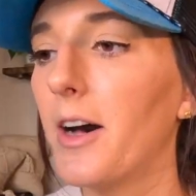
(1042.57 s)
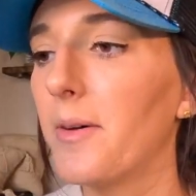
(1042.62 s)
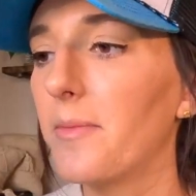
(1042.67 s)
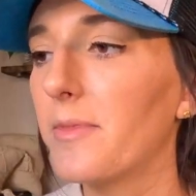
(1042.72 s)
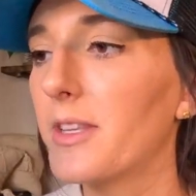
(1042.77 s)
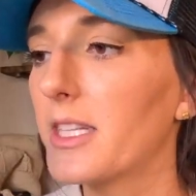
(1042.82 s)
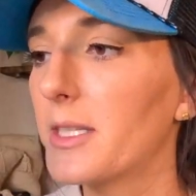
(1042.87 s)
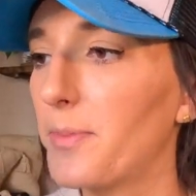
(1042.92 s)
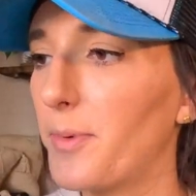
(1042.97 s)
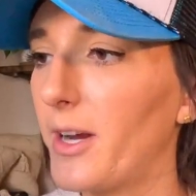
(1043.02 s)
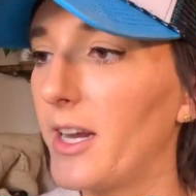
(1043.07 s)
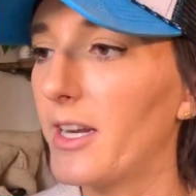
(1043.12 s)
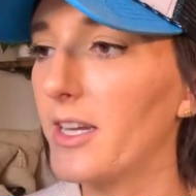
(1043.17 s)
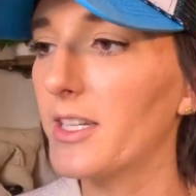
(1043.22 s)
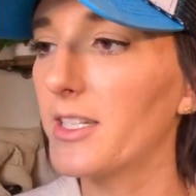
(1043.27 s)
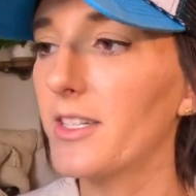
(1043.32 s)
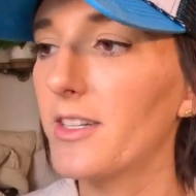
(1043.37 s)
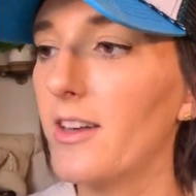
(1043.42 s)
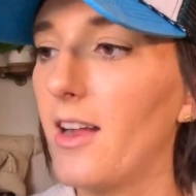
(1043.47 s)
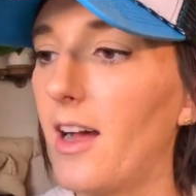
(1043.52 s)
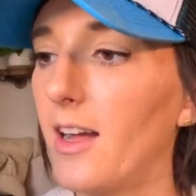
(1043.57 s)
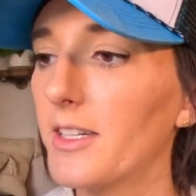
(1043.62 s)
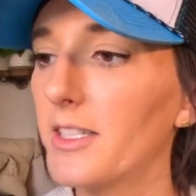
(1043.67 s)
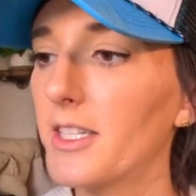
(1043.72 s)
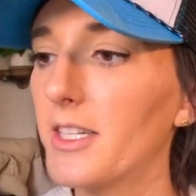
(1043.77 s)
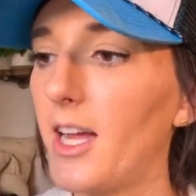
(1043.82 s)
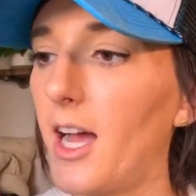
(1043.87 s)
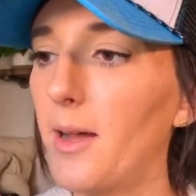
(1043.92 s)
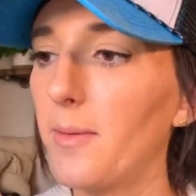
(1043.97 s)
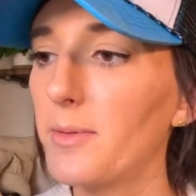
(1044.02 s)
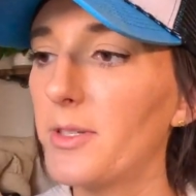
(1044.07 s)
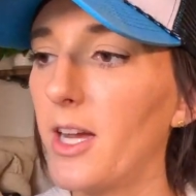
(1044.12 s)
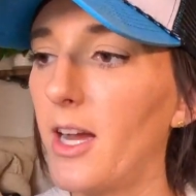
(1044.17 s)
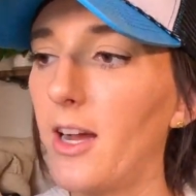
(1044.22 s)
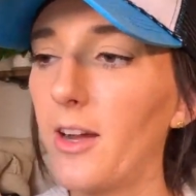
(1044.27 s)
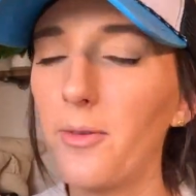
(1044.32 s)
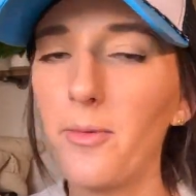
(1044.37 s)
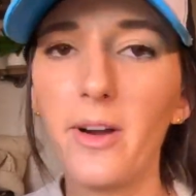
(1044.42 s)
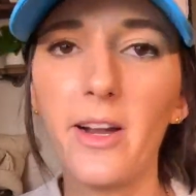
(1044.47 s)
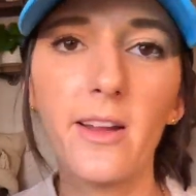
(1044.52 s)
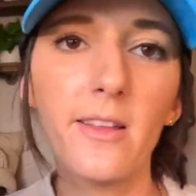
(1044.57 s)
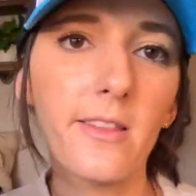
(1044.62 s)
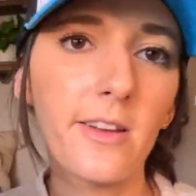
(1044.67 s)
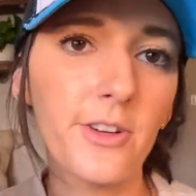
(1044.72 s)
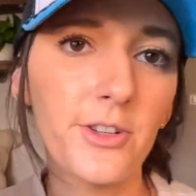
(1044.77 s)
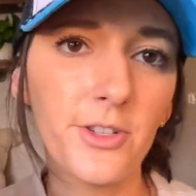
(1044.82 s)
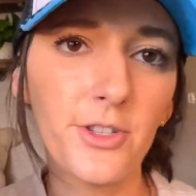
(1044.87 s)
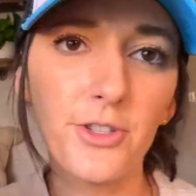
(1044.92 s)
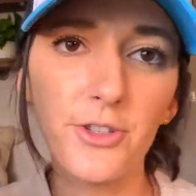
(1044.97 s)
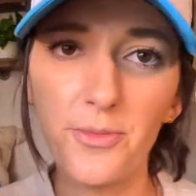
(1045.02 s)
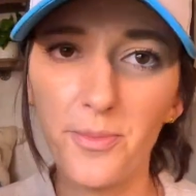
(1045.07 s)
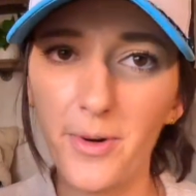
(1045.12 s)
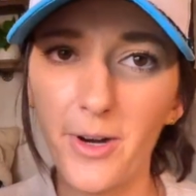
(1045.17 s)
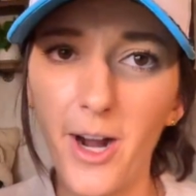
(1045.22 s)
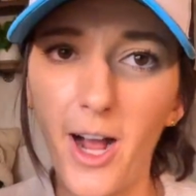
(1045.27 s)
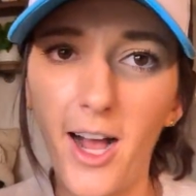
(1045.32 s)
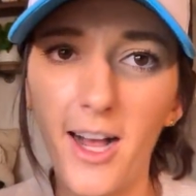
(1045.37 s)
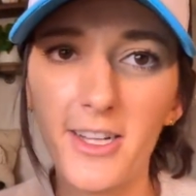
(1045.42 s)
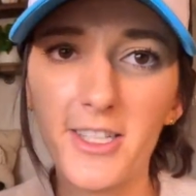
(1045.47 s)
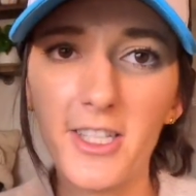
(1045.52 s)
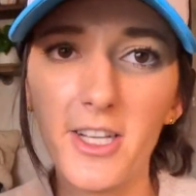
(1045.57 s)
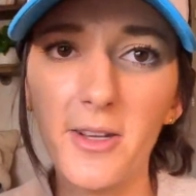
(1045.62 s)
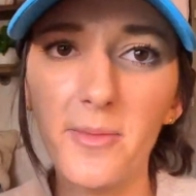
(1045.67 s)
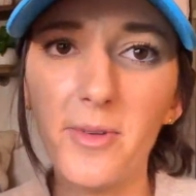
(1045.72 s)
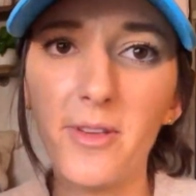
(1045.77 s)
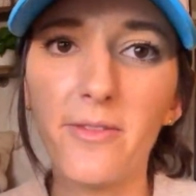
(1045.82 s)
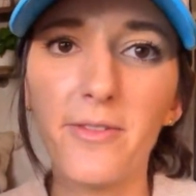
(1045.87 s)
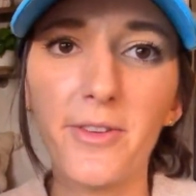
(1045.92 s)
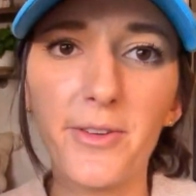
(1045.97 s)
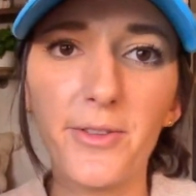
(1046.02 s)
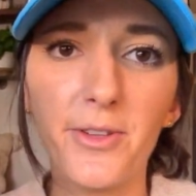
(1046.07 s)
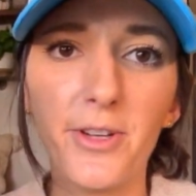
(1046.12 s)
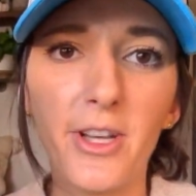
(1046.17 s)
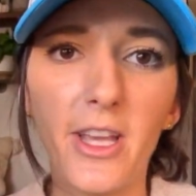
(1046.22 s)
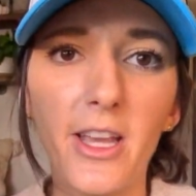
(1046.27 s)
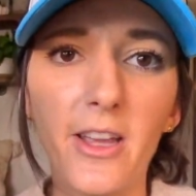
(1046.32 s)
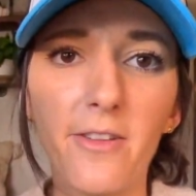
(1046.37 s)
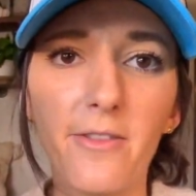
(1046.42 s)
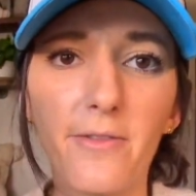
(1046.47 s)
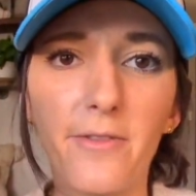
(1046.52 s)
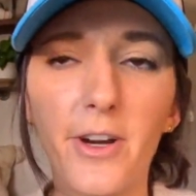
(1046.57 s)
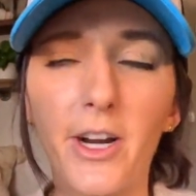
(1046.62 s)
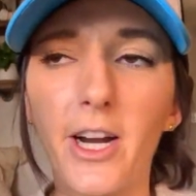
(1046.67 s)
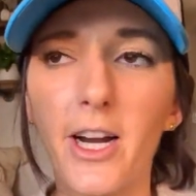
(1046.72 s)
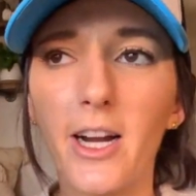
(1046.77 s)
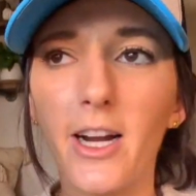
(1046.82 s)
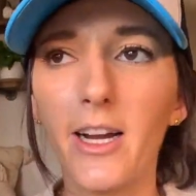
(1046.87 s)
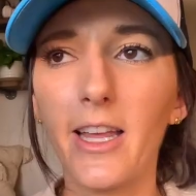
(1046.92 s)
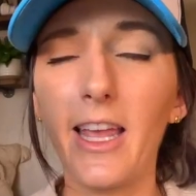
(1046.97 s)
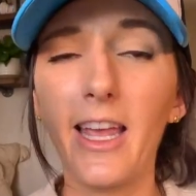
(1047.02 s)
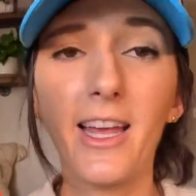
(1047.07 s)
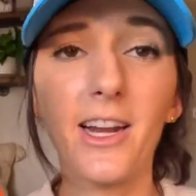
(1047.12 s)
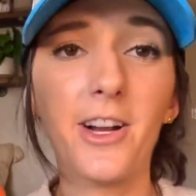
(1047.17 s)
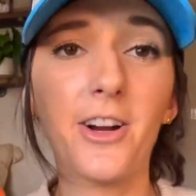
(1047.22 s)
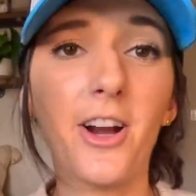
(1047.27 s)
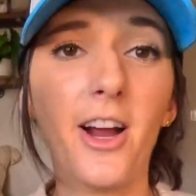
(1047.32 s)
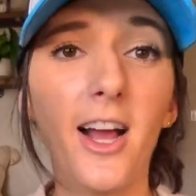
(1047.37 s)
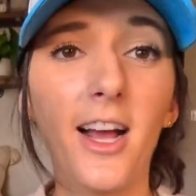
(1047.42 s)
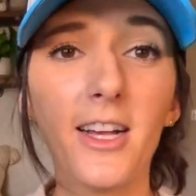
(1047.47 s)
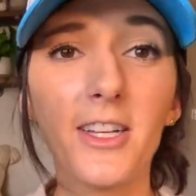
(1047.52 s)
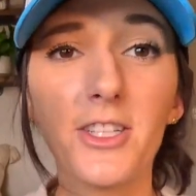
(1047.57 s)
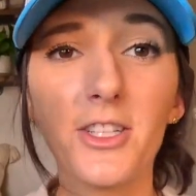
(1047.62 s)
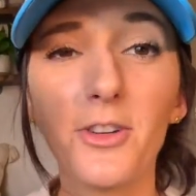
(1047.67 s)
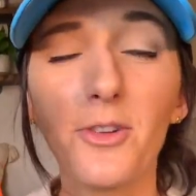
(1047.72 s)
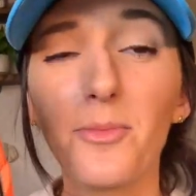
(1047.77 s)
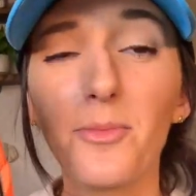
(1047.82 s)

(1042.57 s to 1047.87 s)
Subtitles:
This brand is Nonstop Dogwear. They're super awesome if you're looking for Canicross or